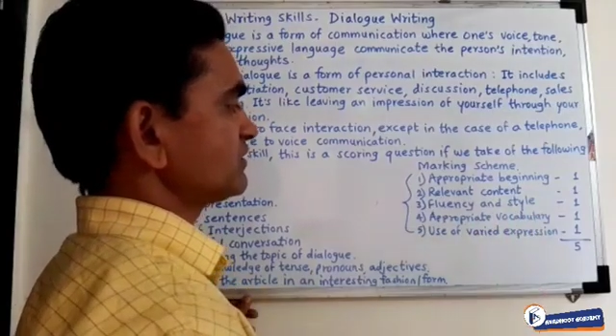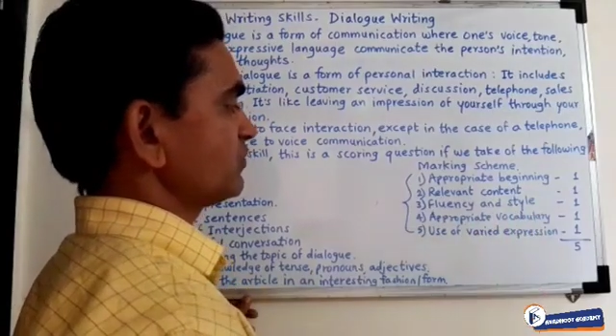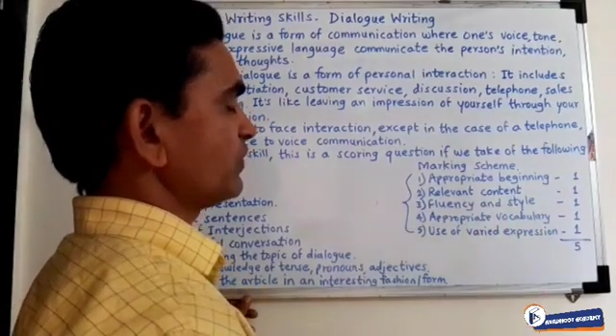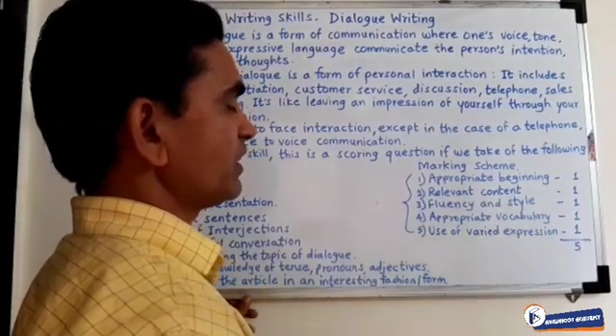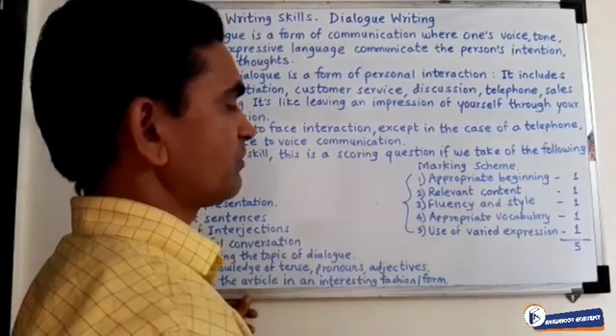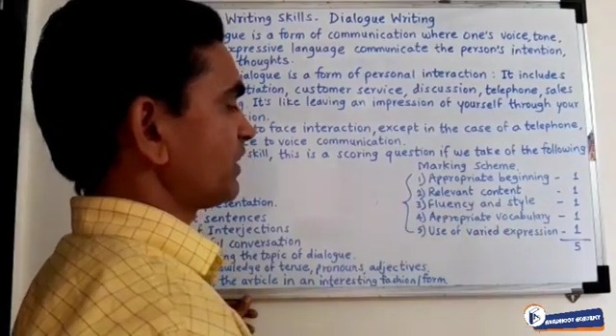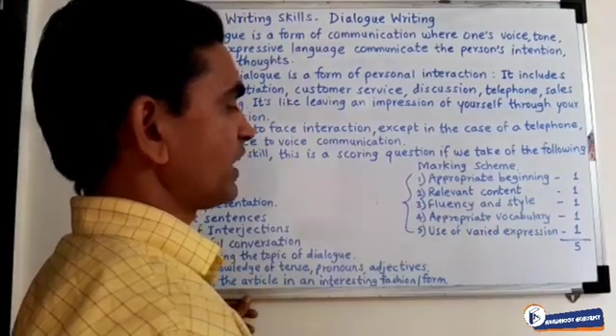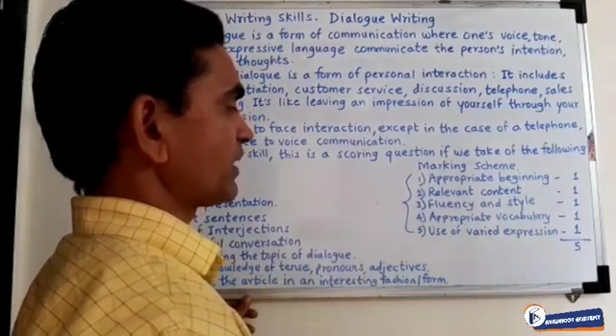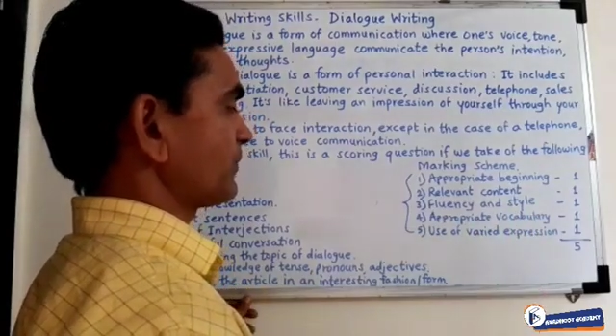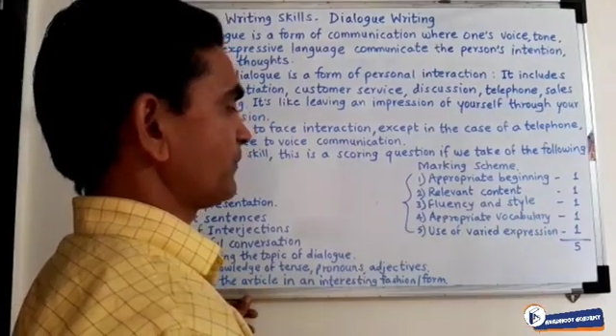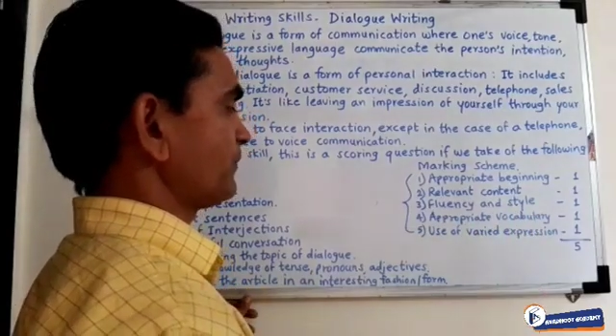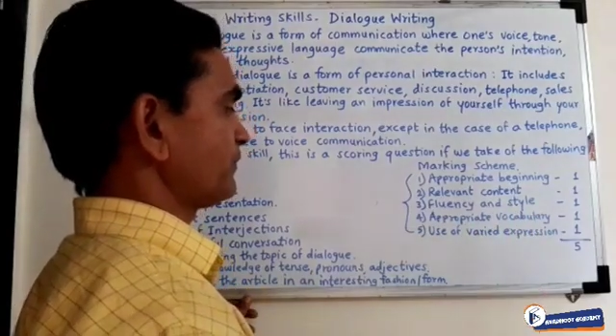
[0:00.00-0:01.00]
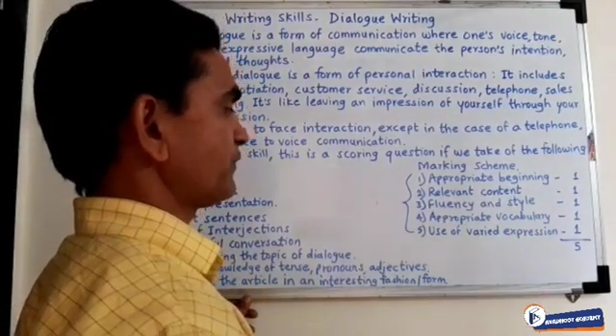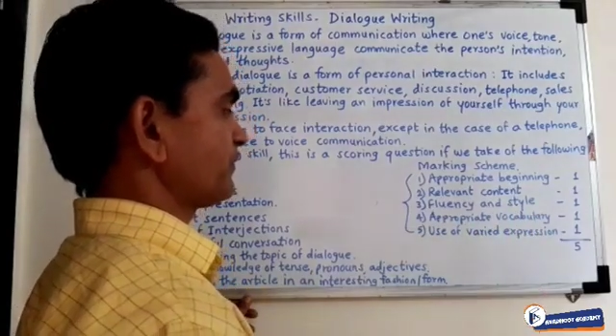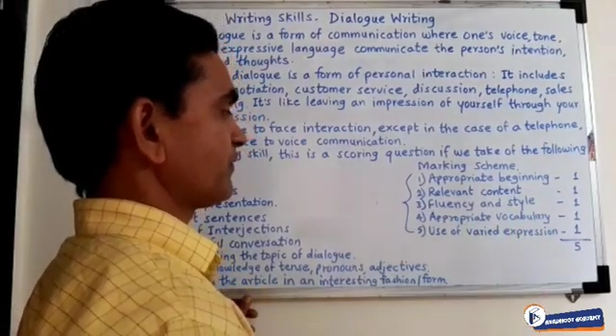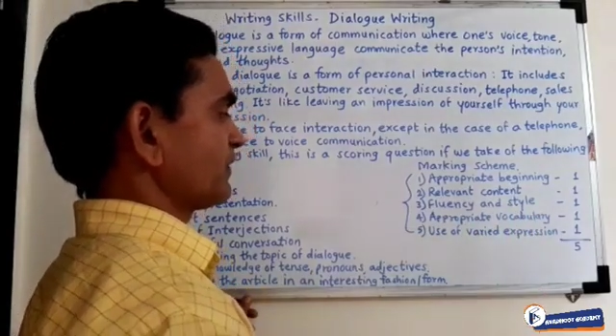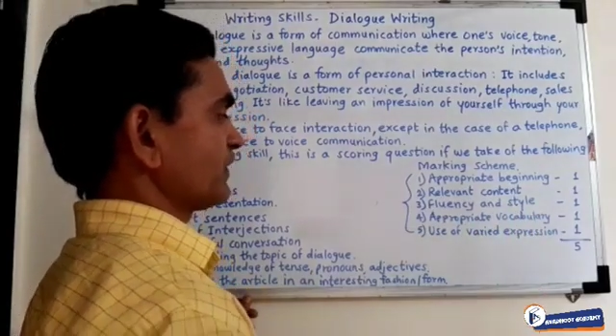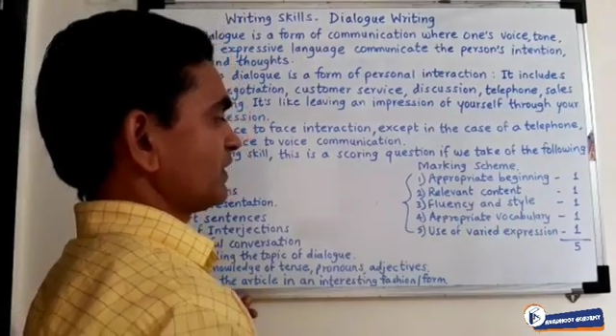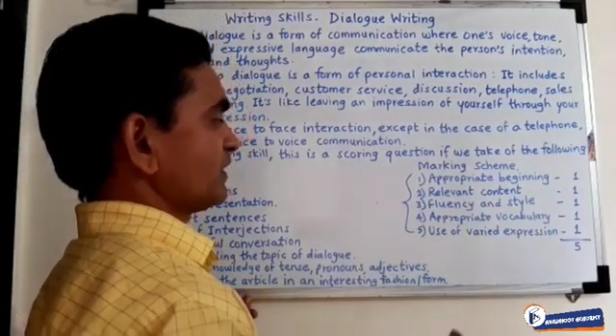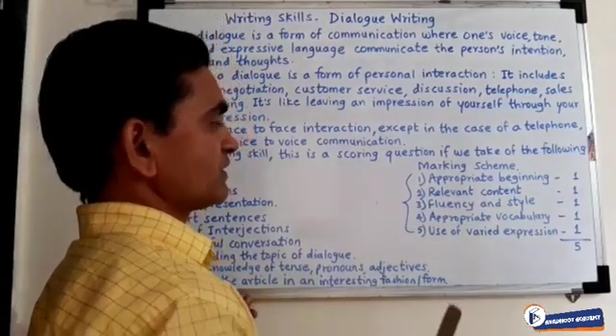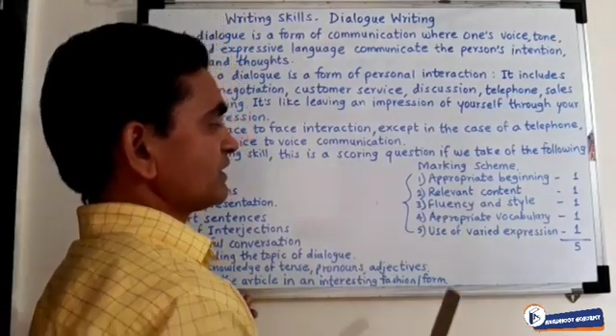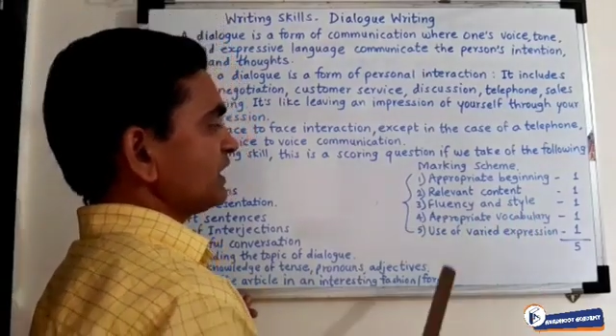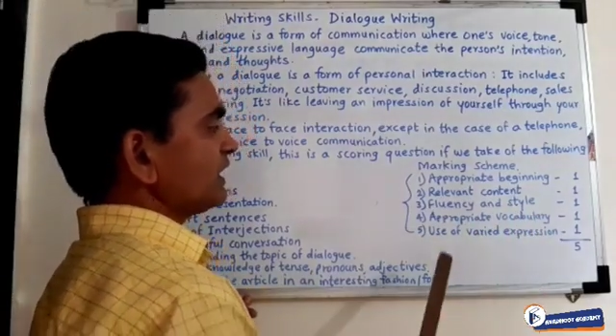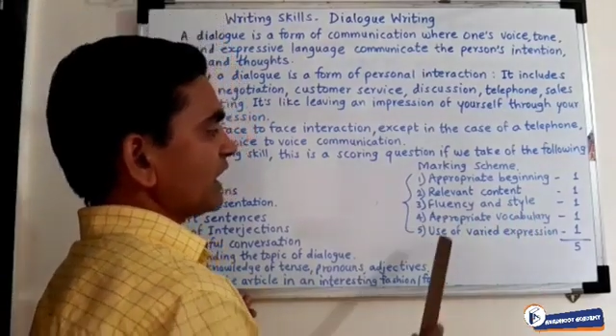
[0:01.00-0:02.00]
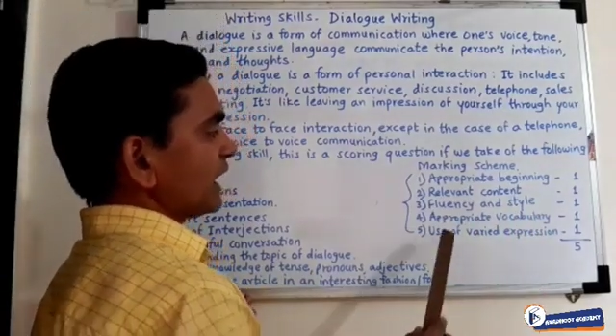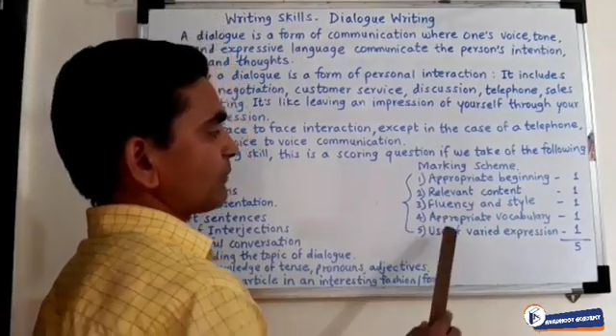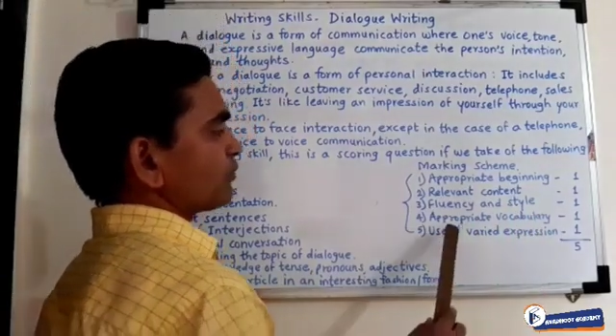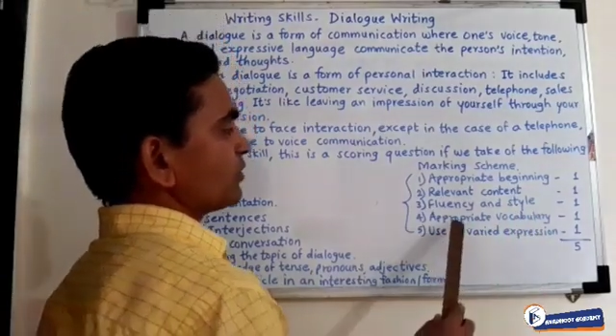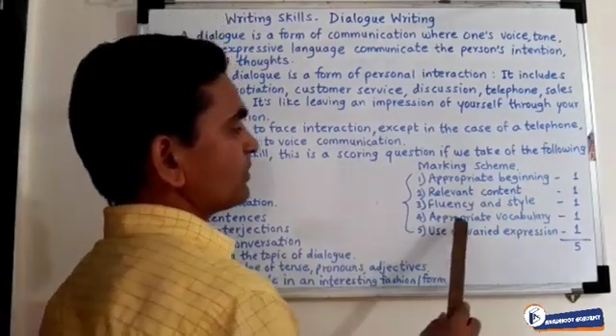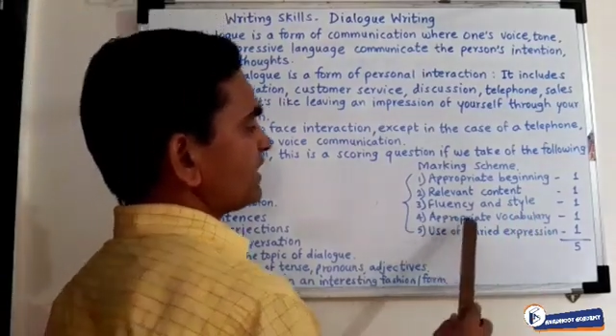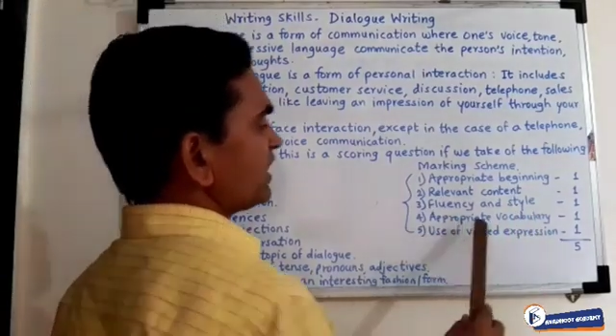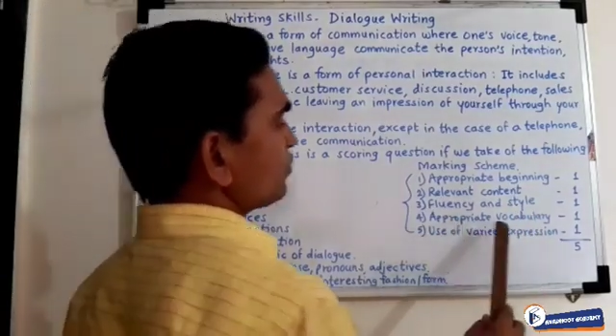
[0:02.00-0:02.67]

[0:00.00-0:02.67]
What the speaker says: mark. Then appropriate